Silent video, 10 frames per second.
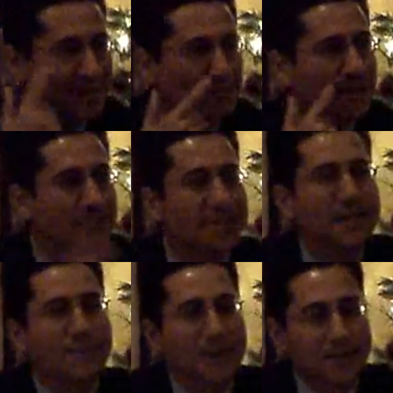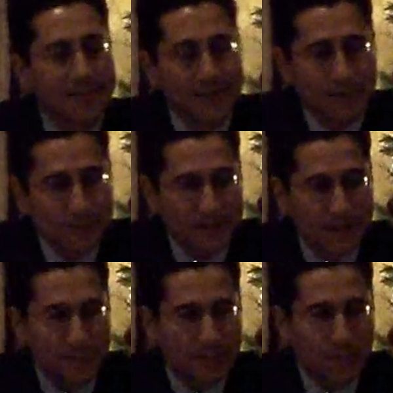sometimes think about
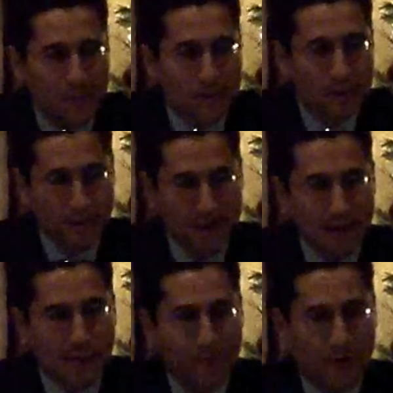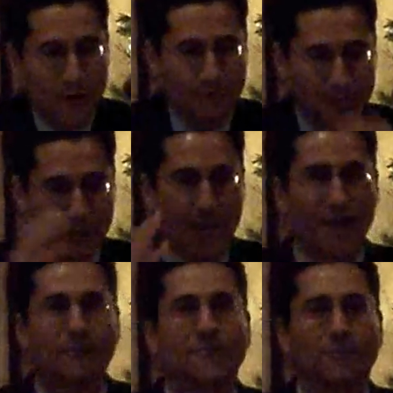sustainability, but more from, we
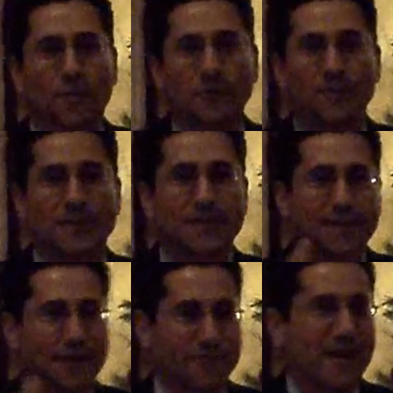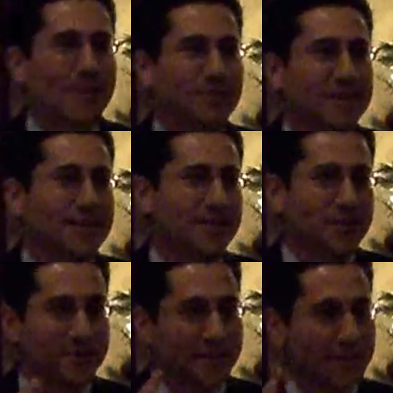have a person, a
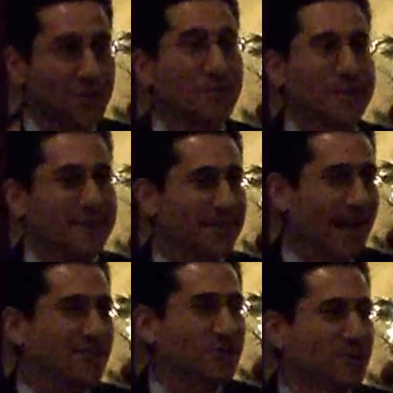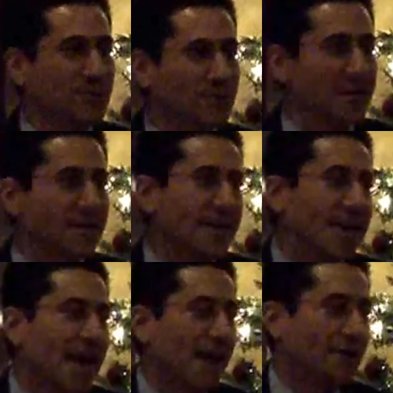family, or a unit, a household unit.
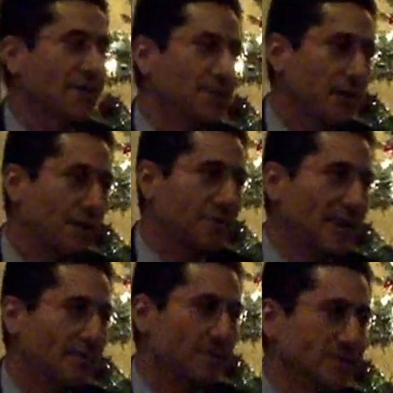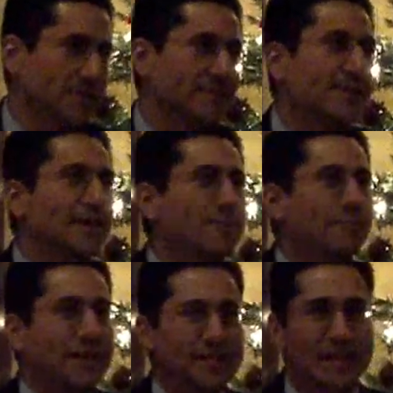How can you help that person
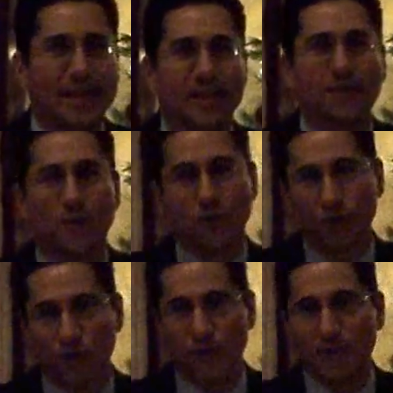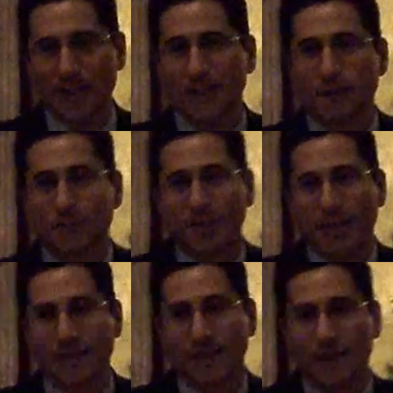maintain or grow the income
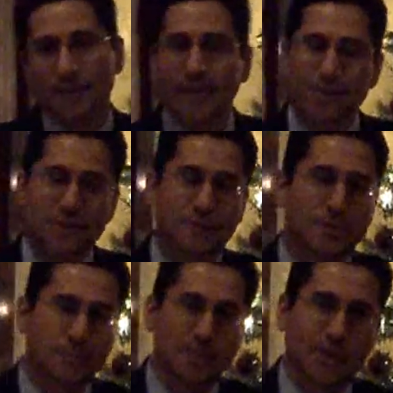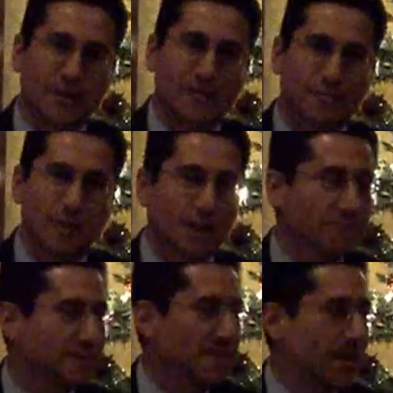that they need, not just for themselves, but
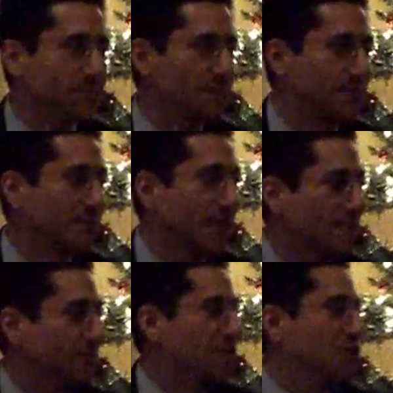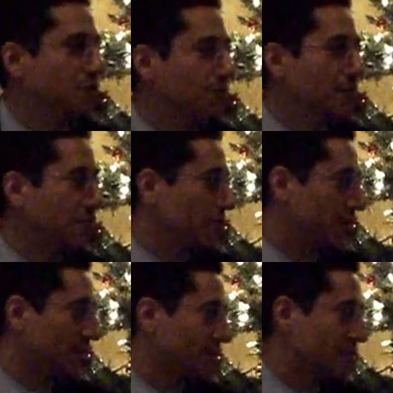oftentimes for the family, the children that
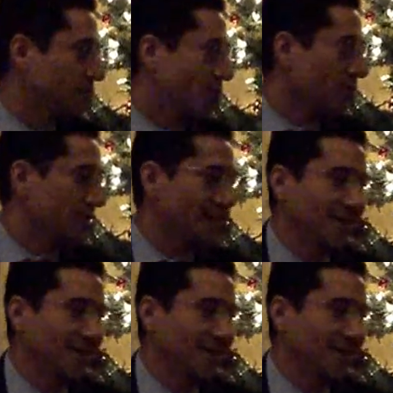they're trying to support.